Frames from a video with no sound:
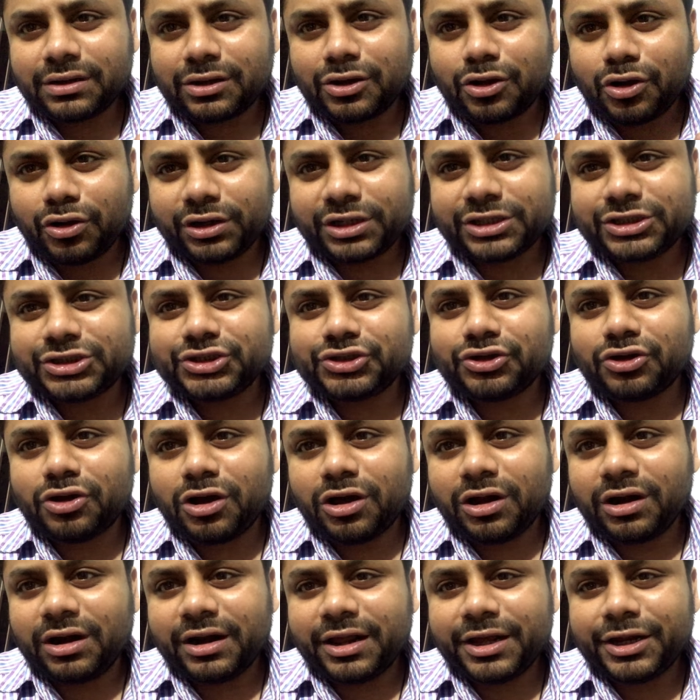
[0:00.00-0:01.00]

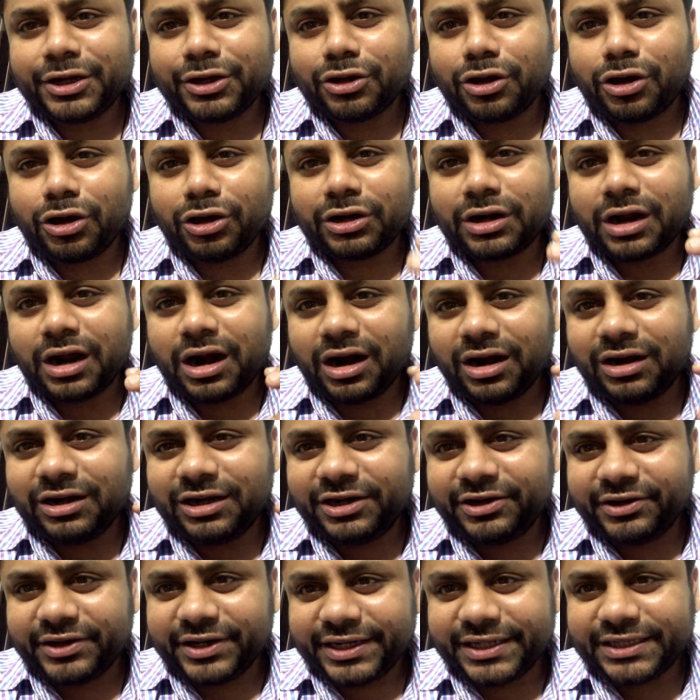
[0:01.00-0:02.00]
cholesterol in our
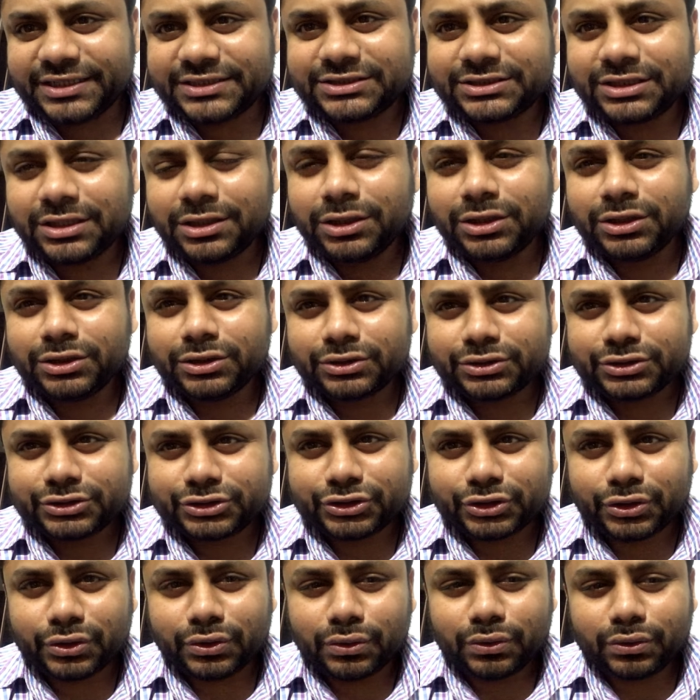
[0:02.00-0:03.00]
arteries,
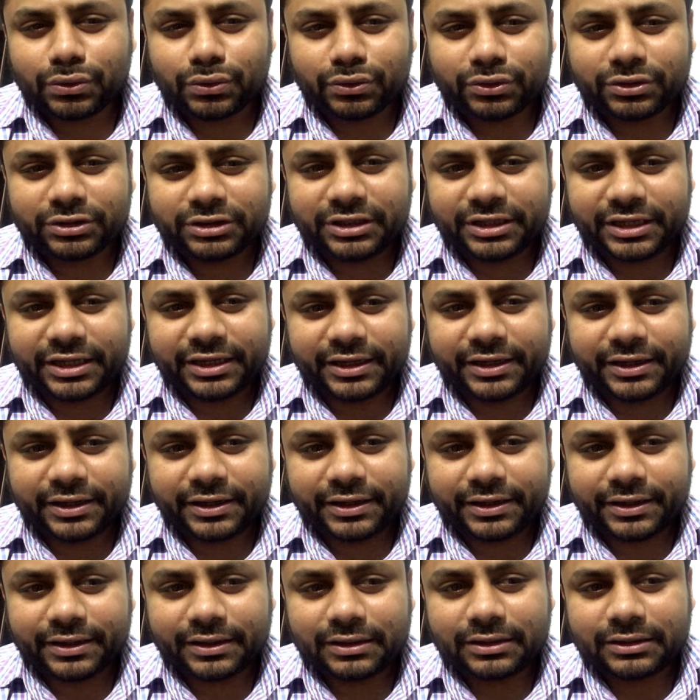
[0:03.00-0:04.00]
so
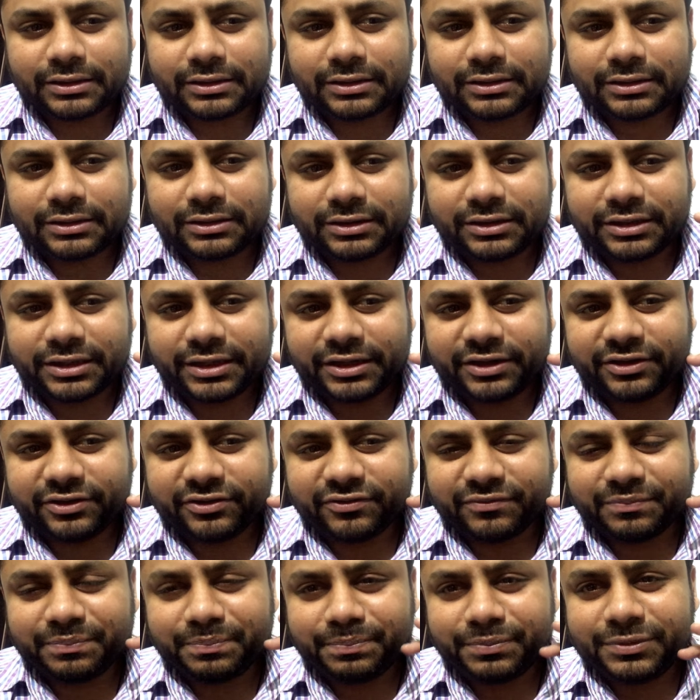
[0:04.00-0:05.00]
the the
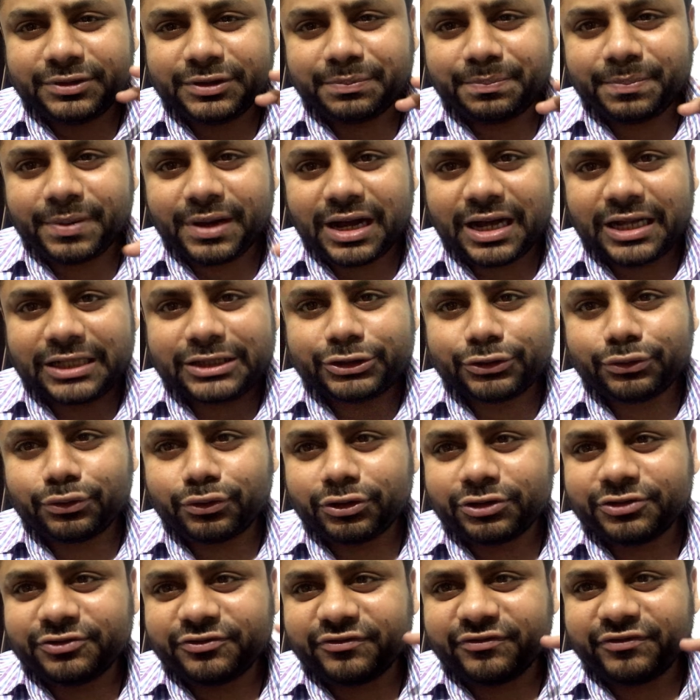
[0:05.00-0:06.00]
path
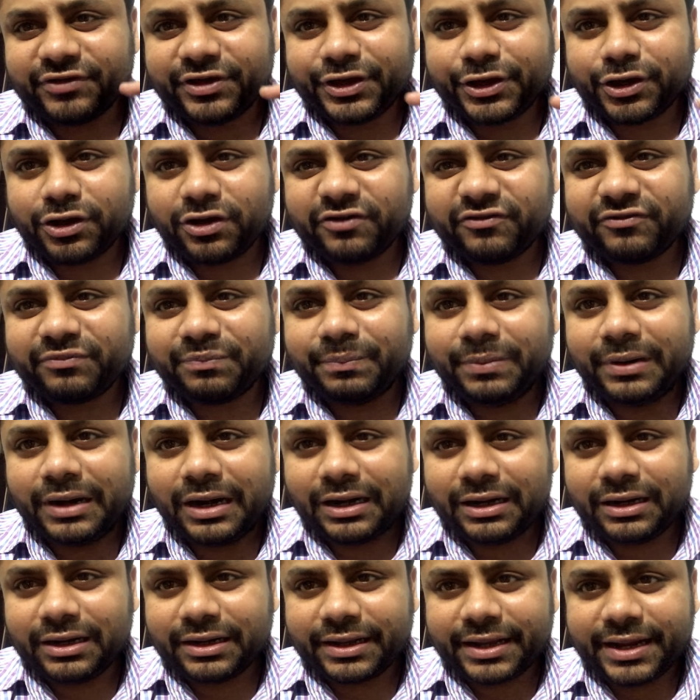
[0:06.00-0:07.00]
or the way of
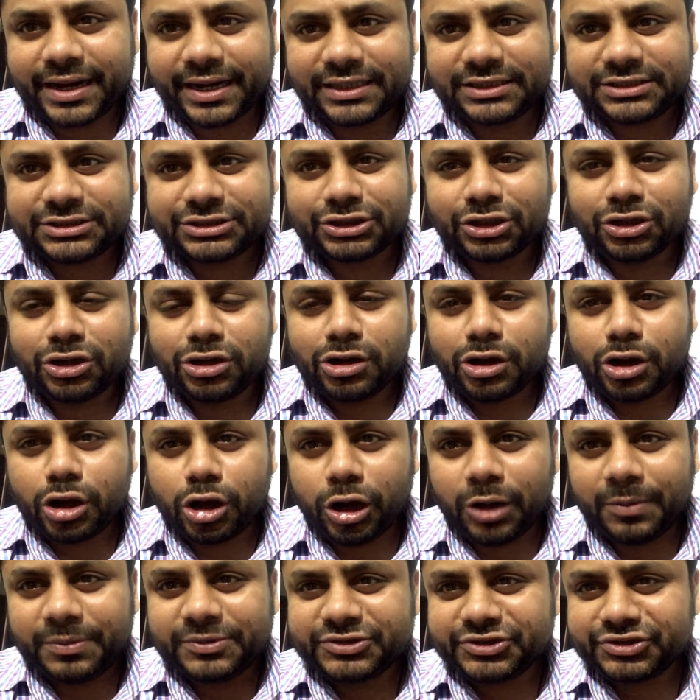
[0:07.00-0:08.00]
blood gets
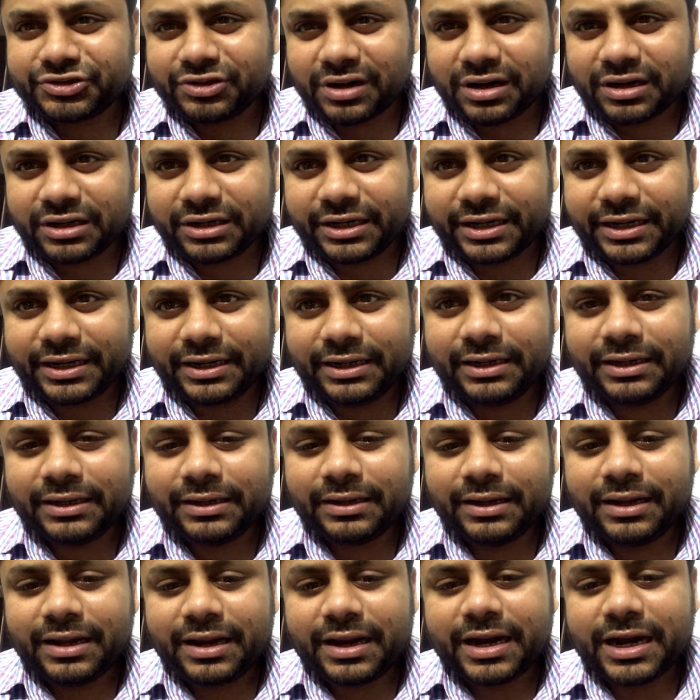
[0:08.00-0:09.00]
obstructed,
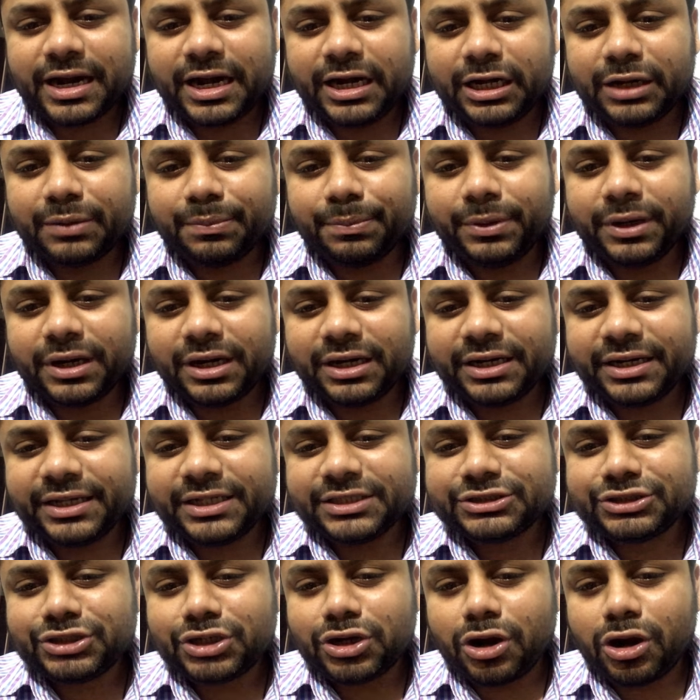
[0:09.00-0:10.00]
and the blood
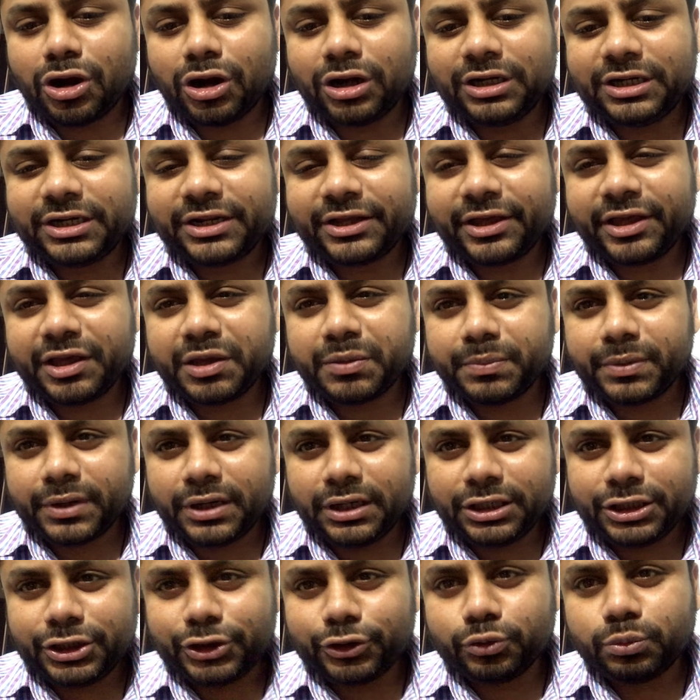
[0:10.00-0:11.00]
is not
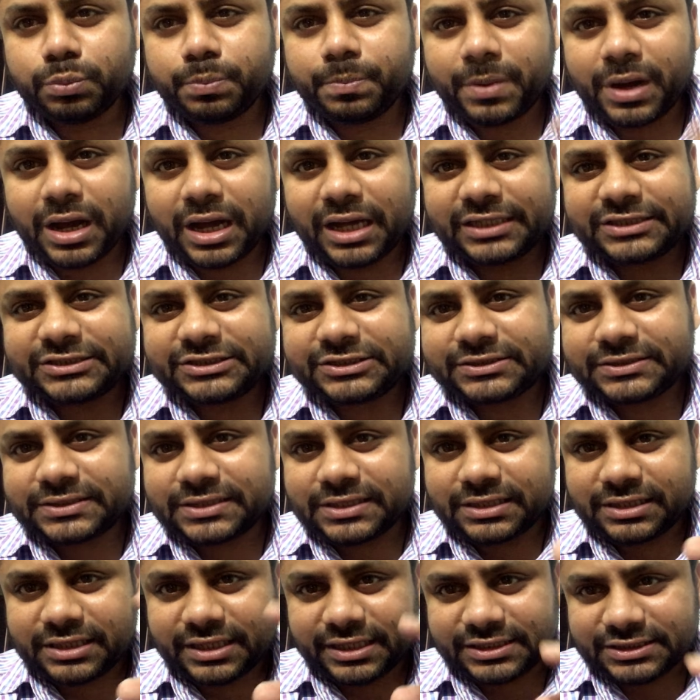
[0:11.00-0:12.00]
able to pass
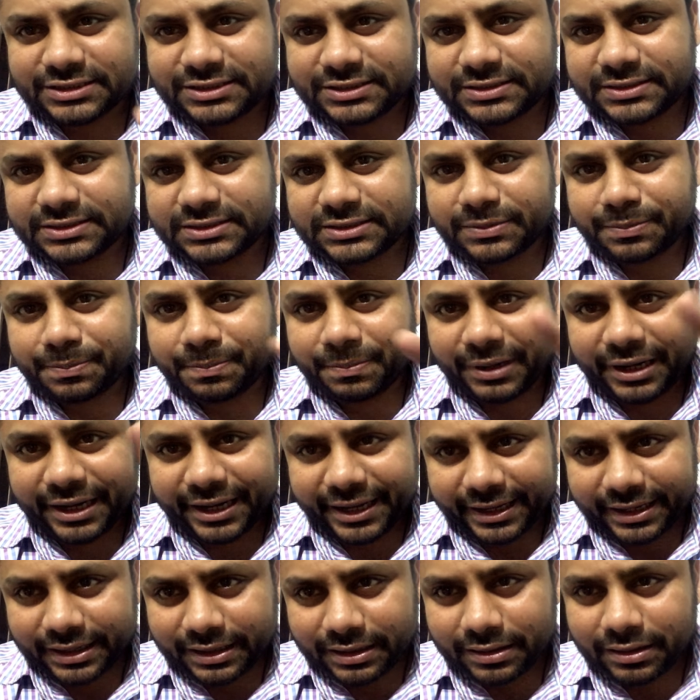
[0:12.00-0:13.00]
this
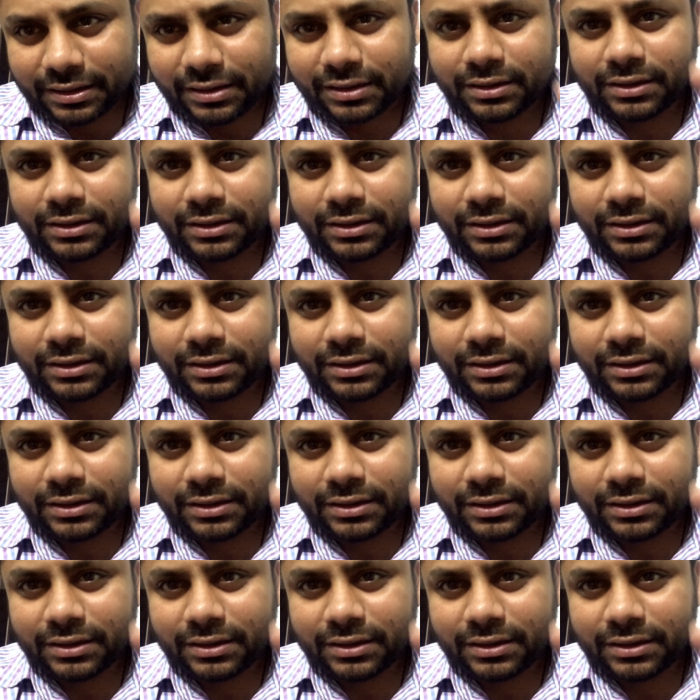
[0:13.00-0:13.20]
plaque.